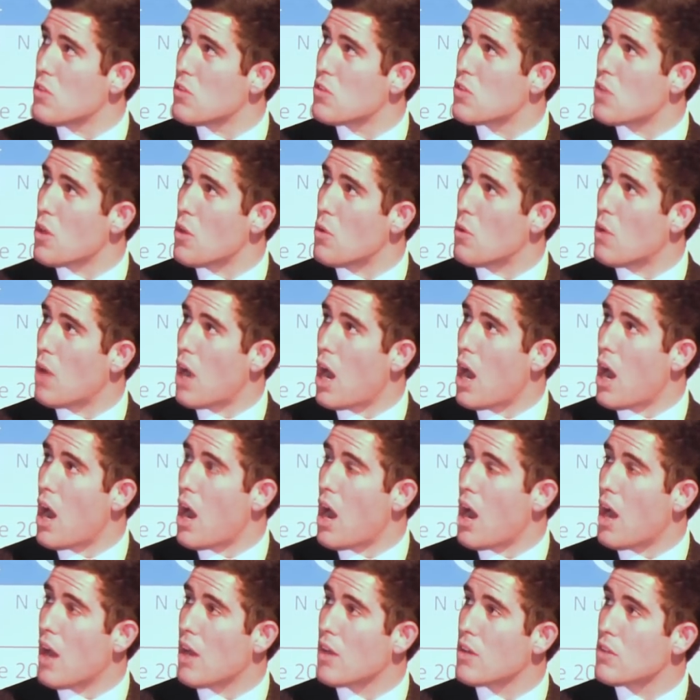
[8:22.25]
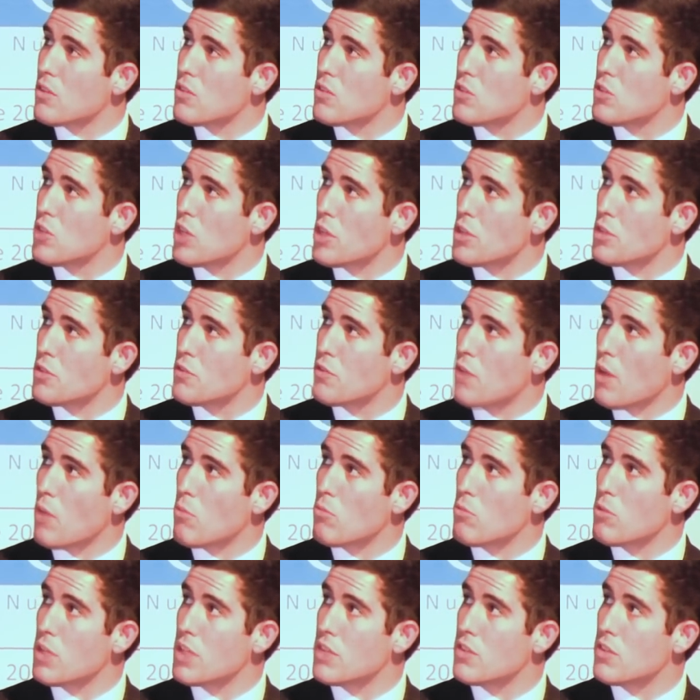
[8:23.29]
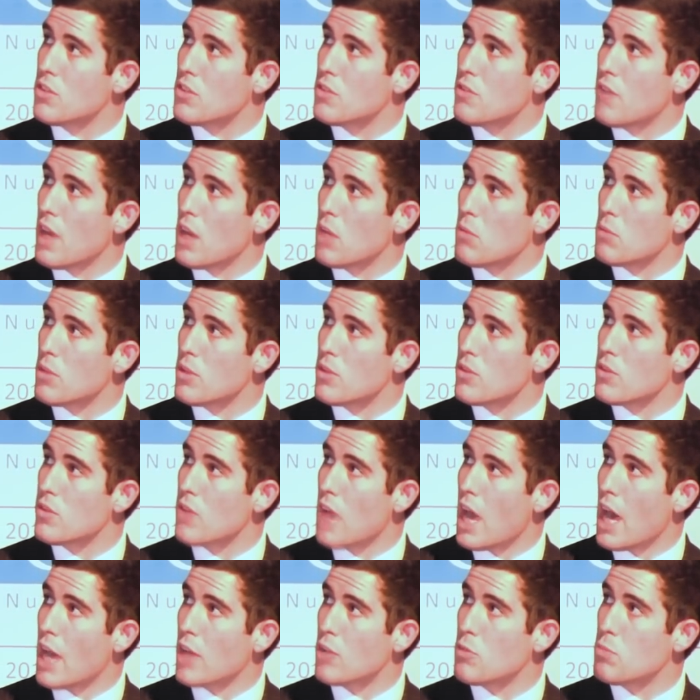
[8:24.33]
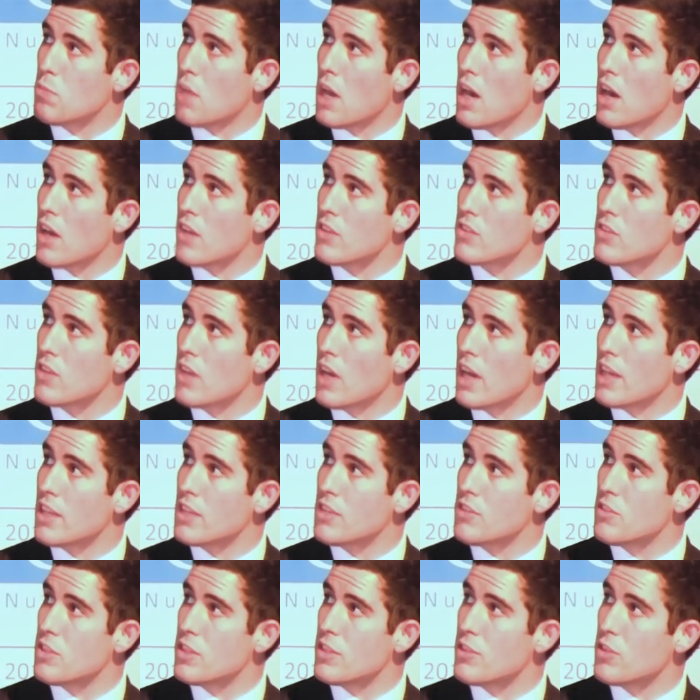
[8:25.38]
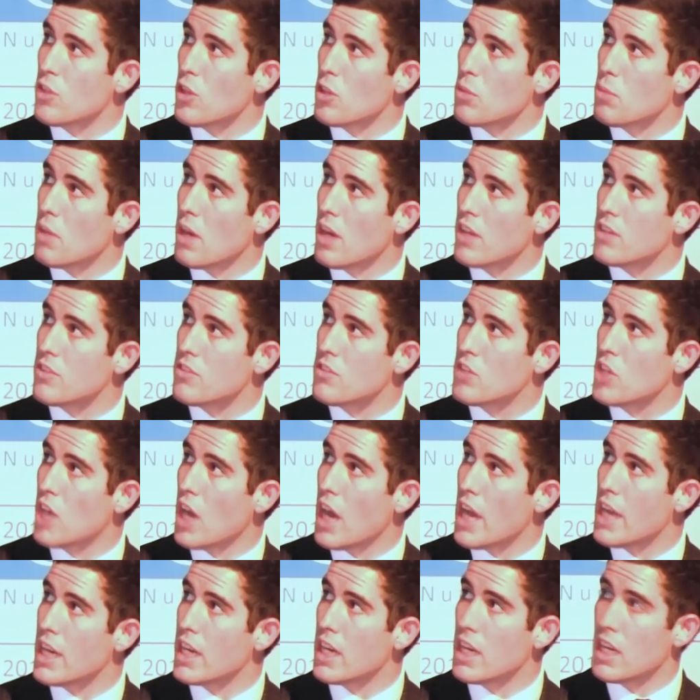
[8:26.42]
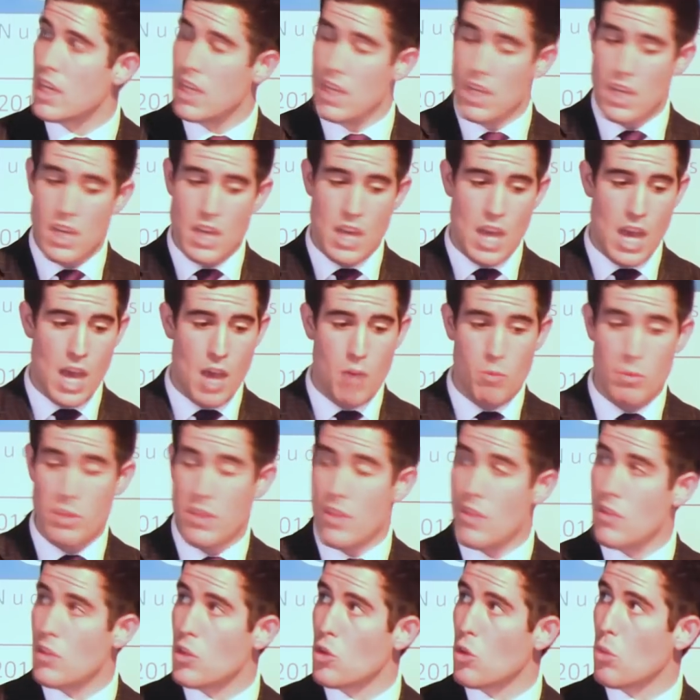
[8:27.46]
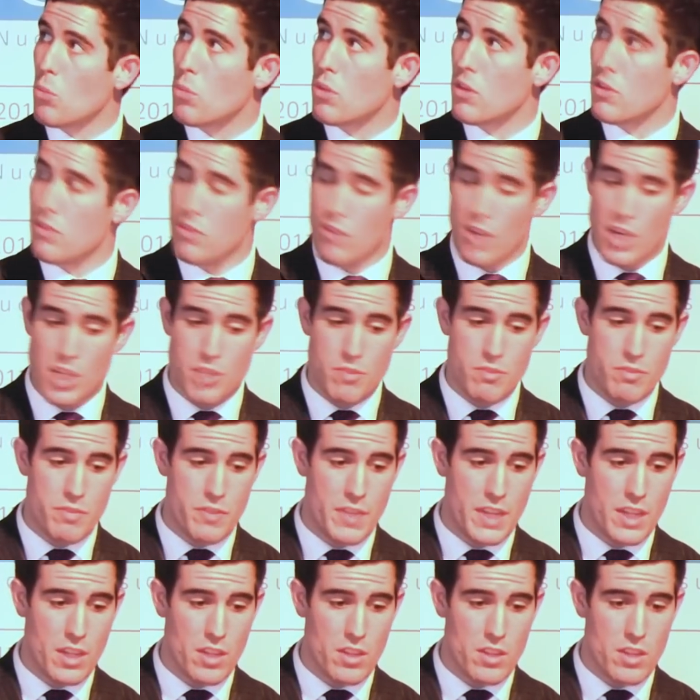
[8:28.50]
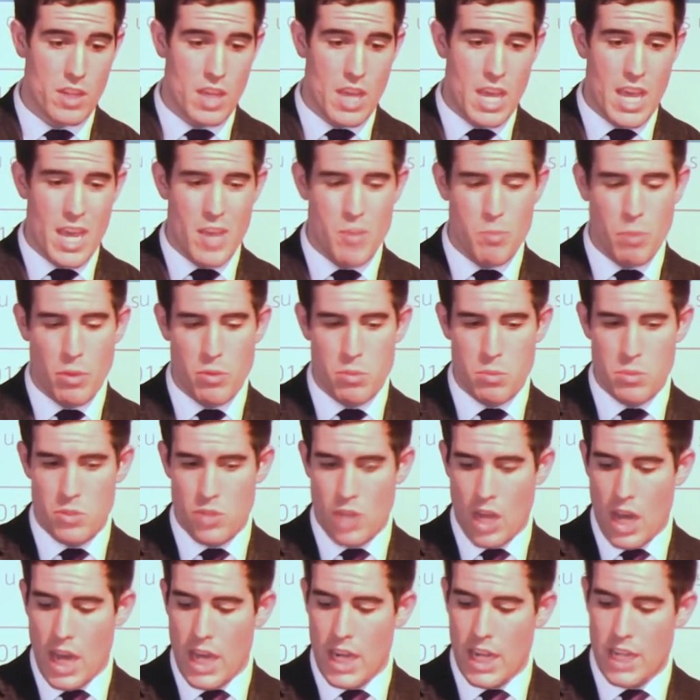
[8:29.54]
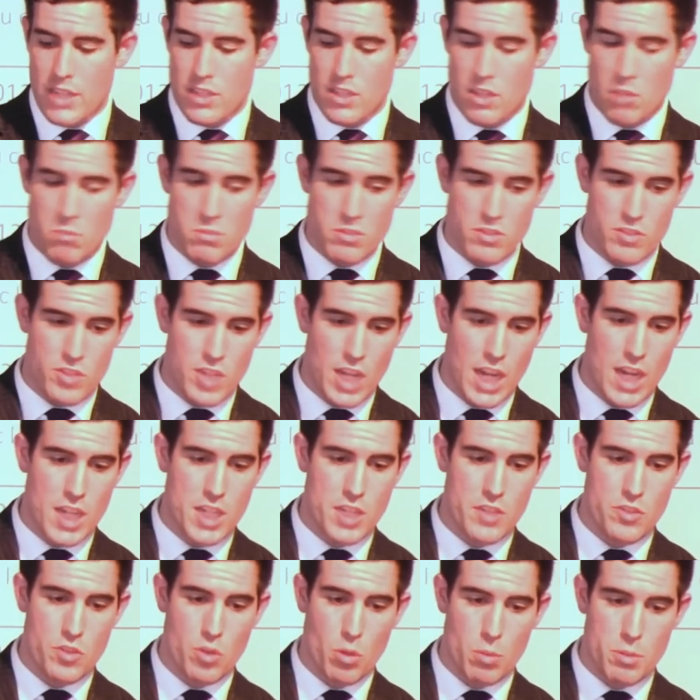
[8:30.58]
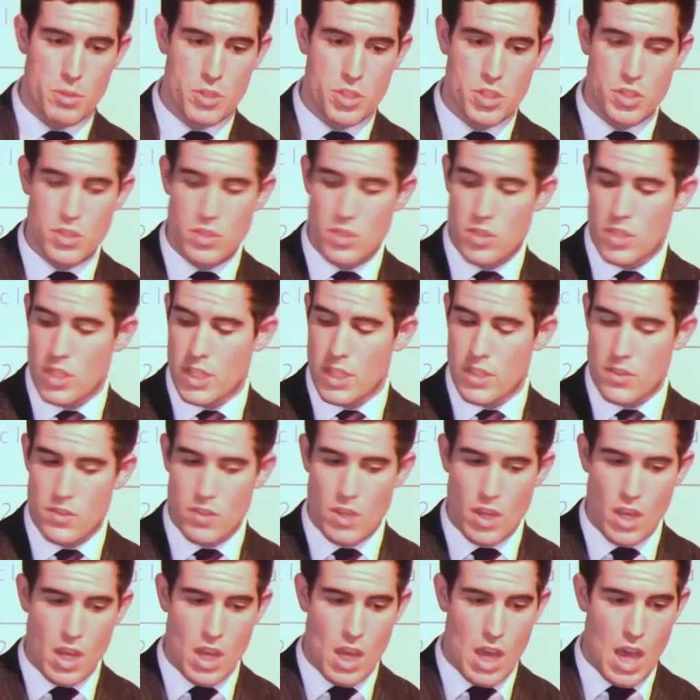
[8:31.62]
So, judging from recent developments and past activities on the part of China within the non-proliferation field, it's possible to highlight a number of challenges and opportunities,